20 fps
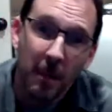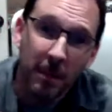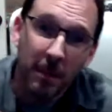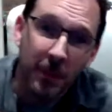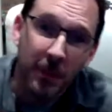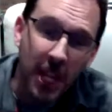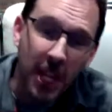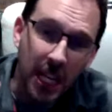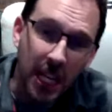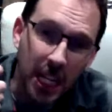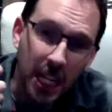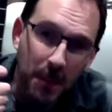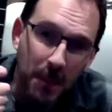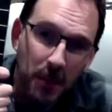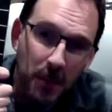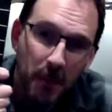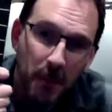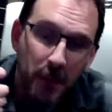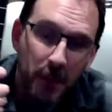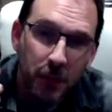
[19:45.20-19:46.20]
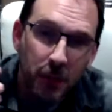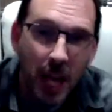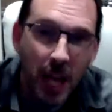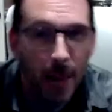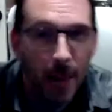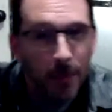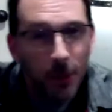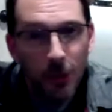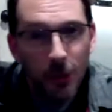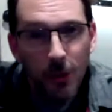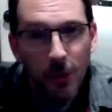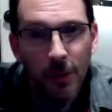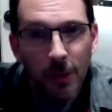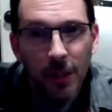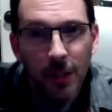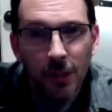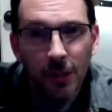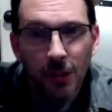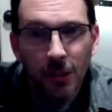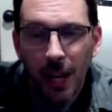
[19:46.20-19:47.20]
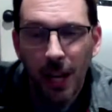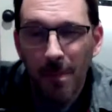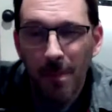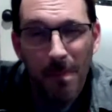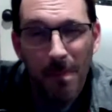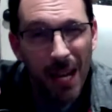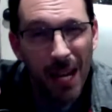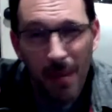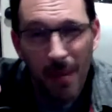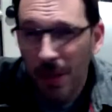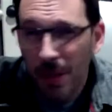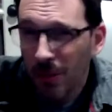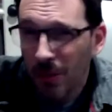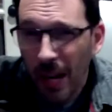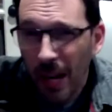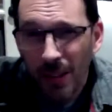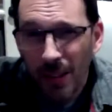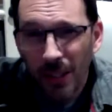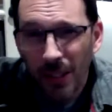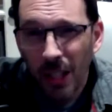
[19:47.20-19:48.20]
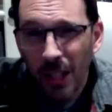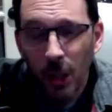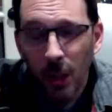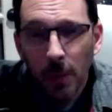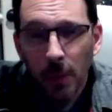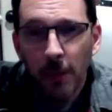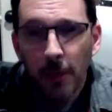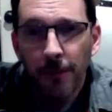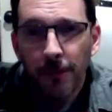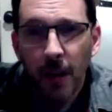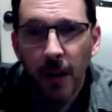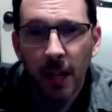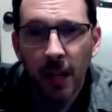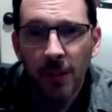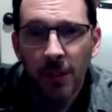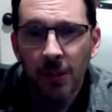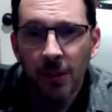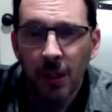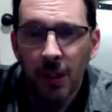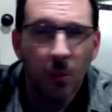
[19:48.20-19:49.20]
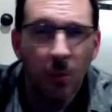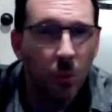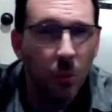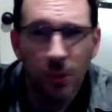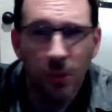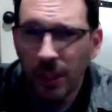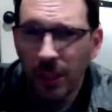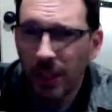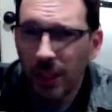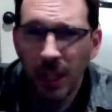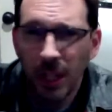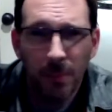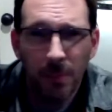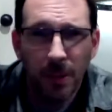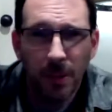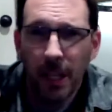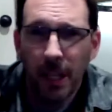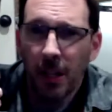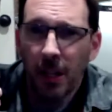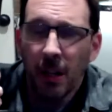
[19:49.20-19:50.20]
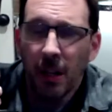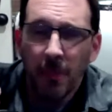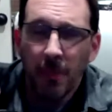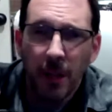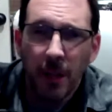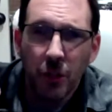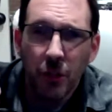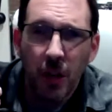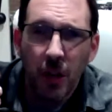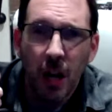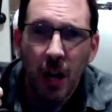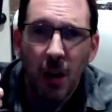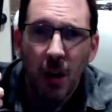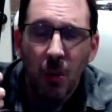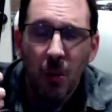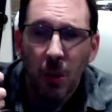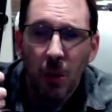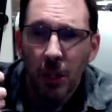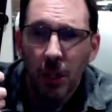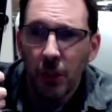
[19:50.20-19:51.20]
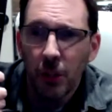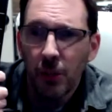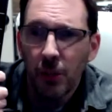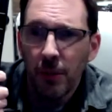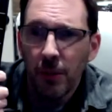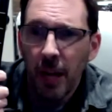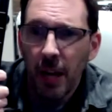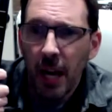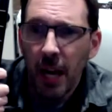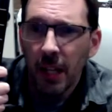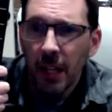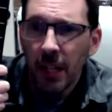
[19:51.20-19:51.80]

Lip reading: taking up some of your time to do this and maybe raising a little bit of funds, we'll set that up later. I'm not sure how we're going to do that.